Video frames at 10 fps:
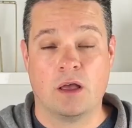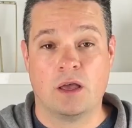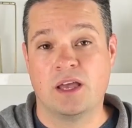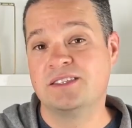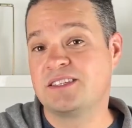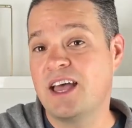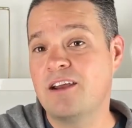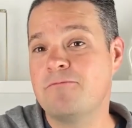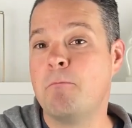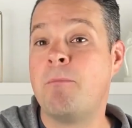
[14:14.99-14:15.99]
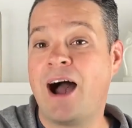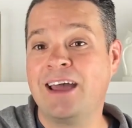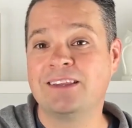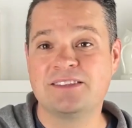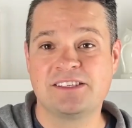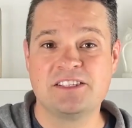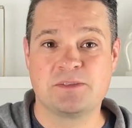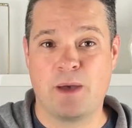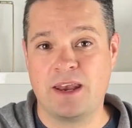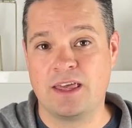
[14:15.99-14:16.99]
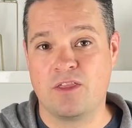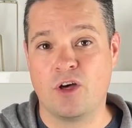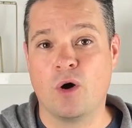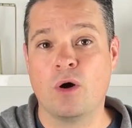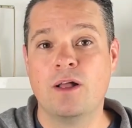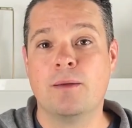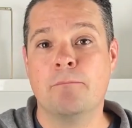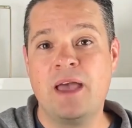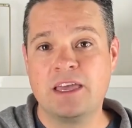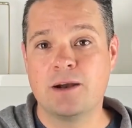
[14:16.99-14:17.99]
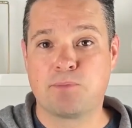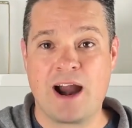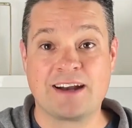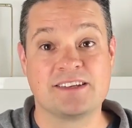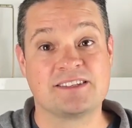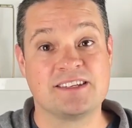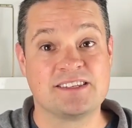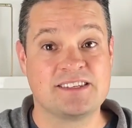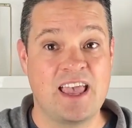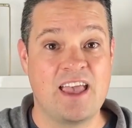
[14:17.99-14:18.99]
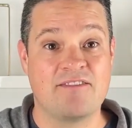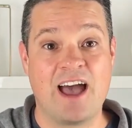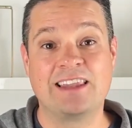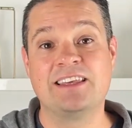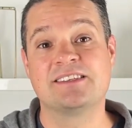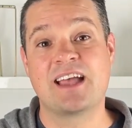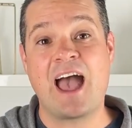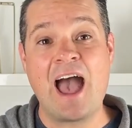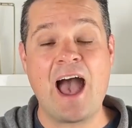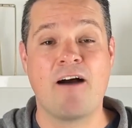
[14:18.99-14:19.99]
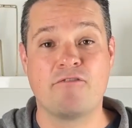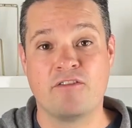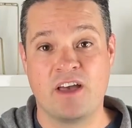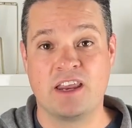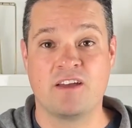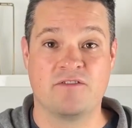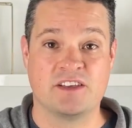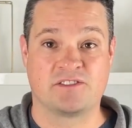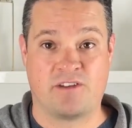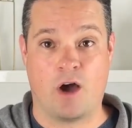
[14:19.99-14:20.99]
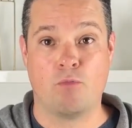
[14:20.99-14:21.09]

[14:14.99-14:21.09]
Instead of mindlessly spending it though, make it a practice to save at least half of any of this found